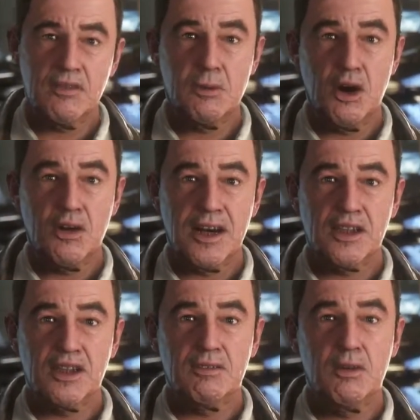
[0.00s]
From
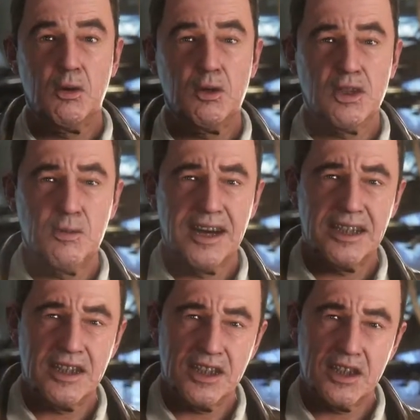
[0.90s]
Hornets all the way
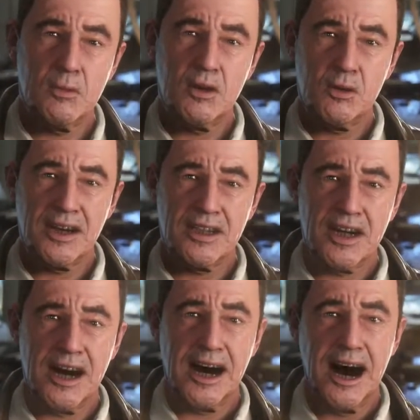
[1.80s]
to Super
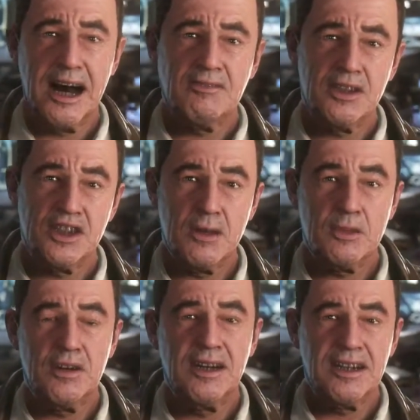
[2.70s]
Hornets, Anvil
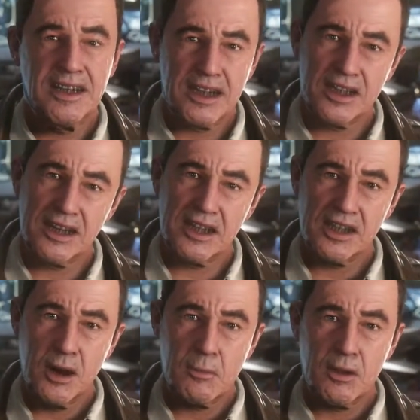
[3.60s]
ships are a classic
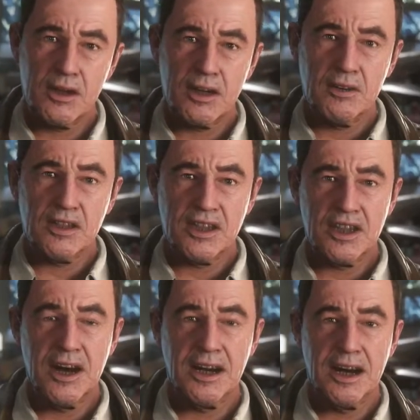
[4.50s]
example of
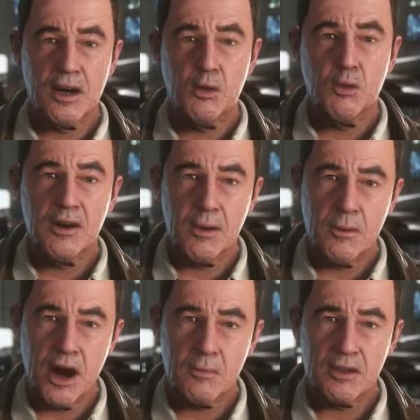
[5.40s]
designing with a
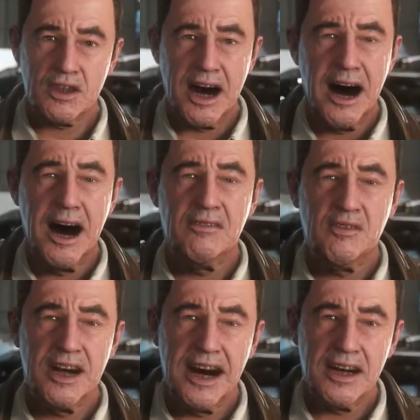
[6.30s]
purpose.
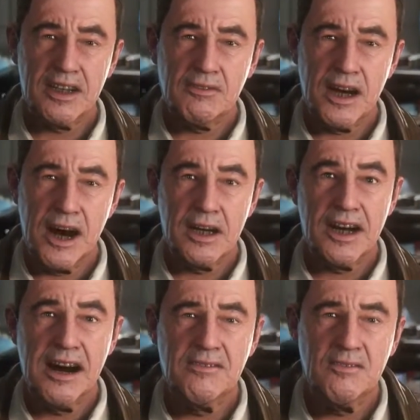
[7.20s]
Every angle of the
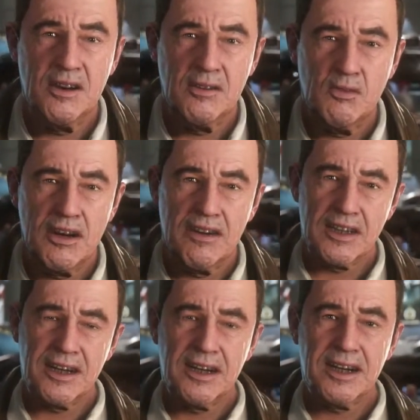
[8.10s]
hull and every
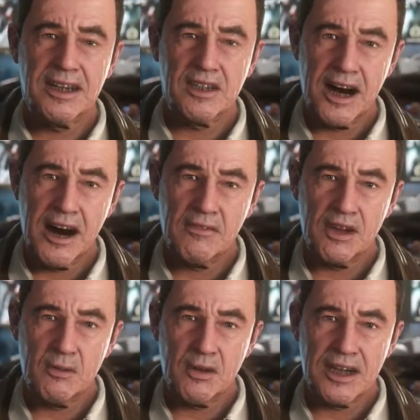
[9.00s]
rivet is there
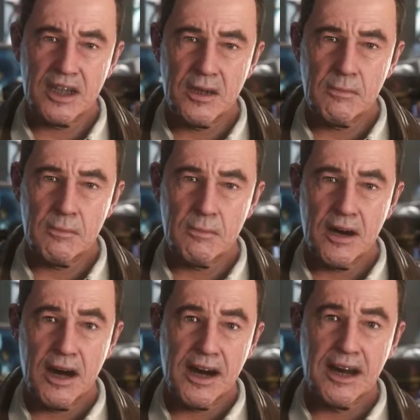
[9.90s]
for a reason.
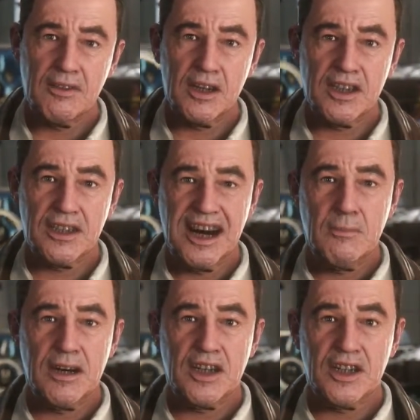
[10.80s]
And Anvil isn't
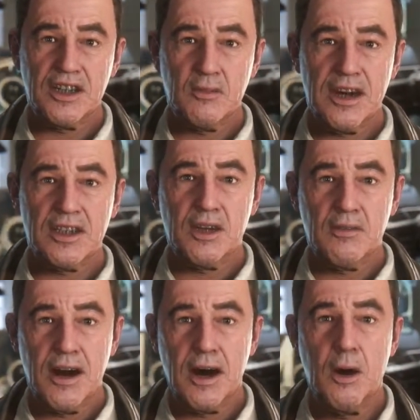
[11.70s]
happy just to rest
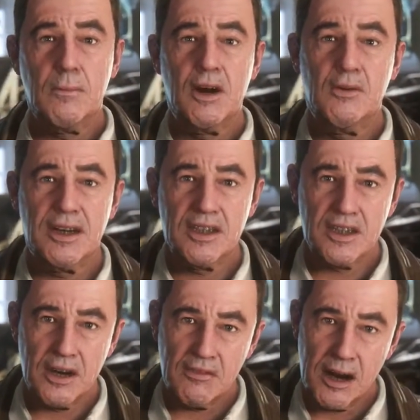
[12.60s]
on their blowing
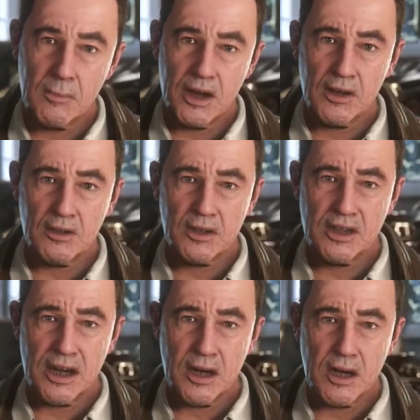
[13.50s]
stuff up
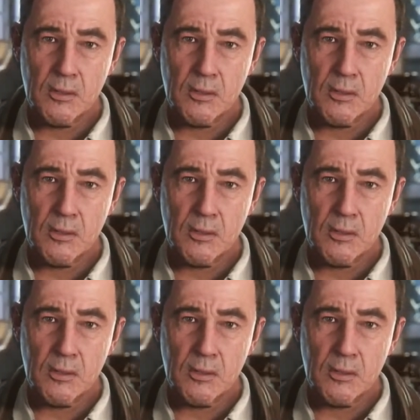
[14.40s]
laurels.